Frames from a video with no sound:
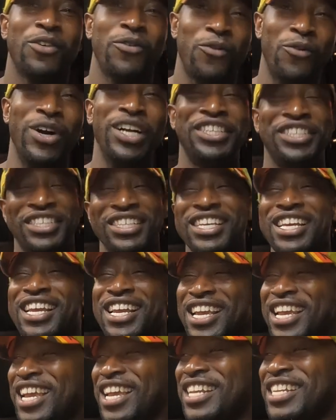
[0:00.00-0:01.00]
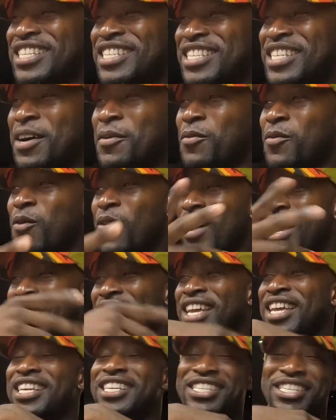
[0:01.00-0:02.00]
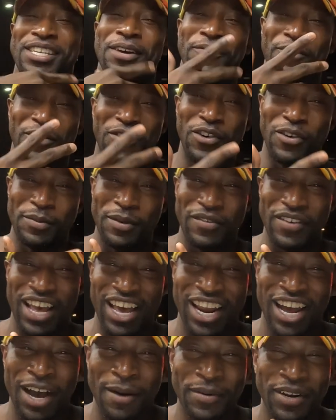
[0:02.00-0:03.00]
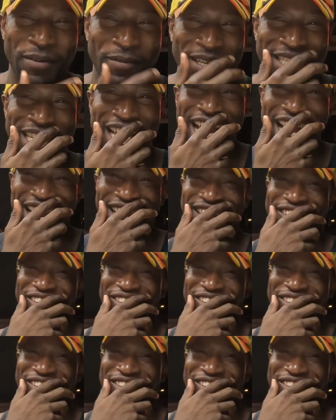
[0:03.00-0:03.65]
which in some way is some form of ad hominem attack,